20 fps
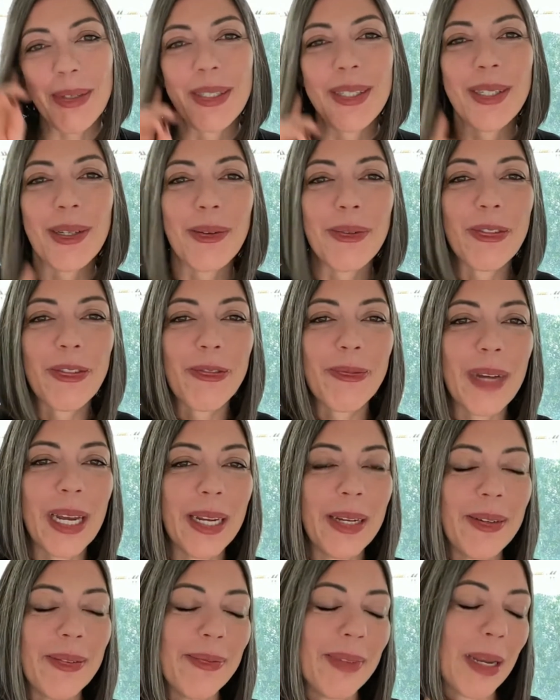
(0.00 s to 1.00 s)
And so
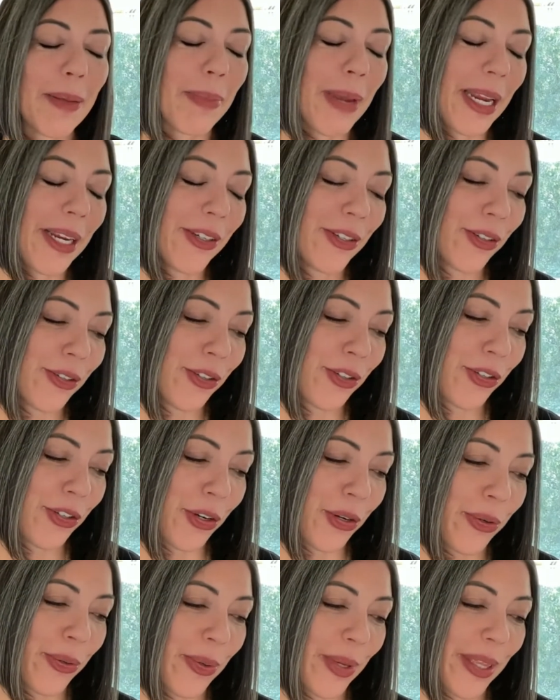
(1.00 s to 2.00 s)
my patients
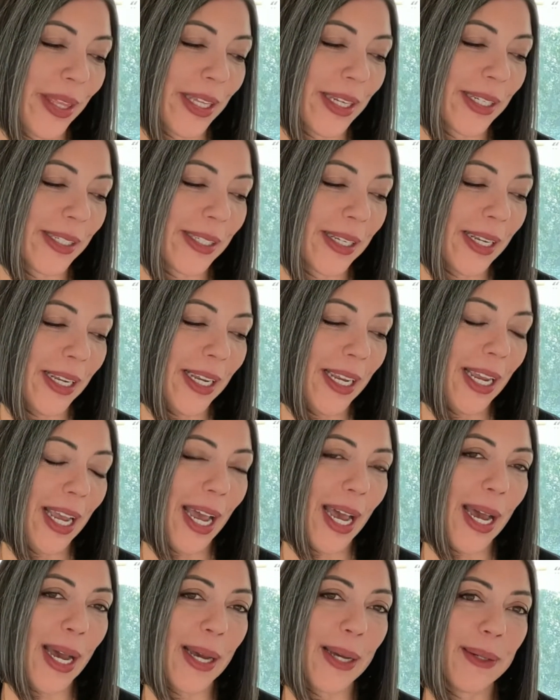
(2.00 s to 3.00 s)
joke with this,
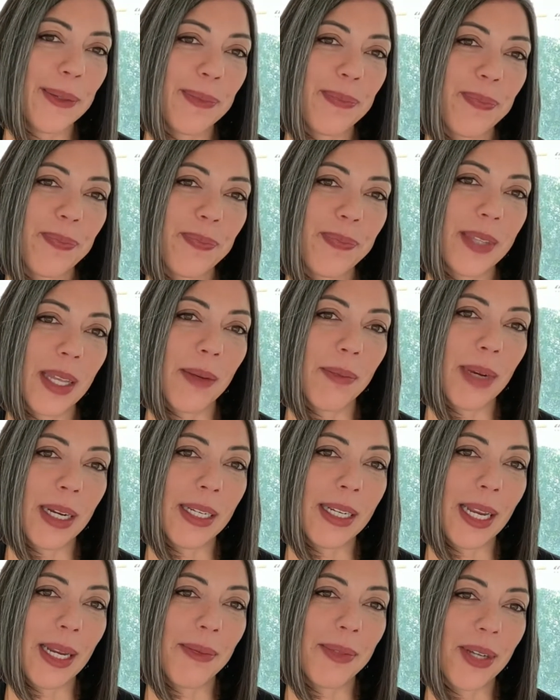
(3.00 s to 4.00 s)
that
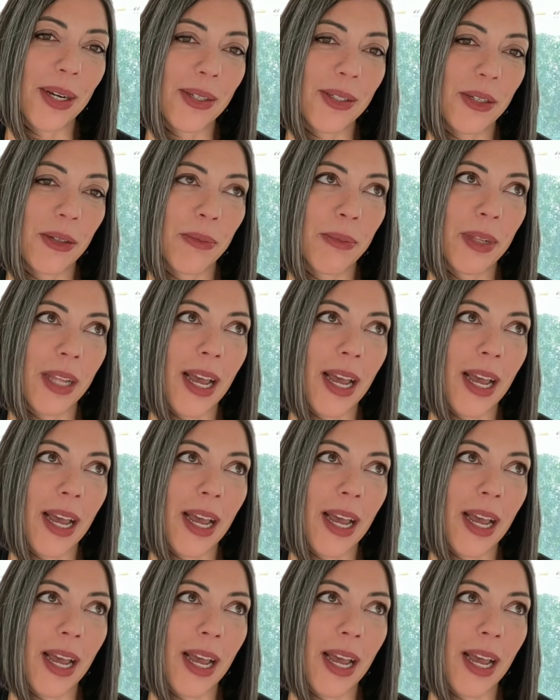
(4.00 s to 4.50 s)
my name, Dr.